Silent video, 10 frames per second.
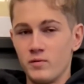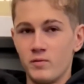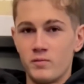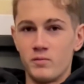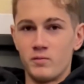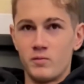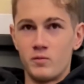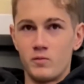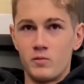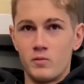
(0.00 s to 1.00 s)
Cool, cool.
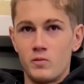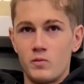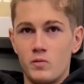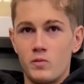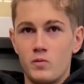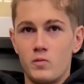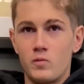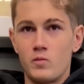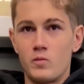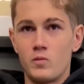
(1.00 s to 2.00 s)
Okay, so what's
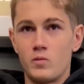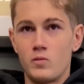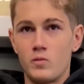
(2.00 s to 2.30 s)
the progress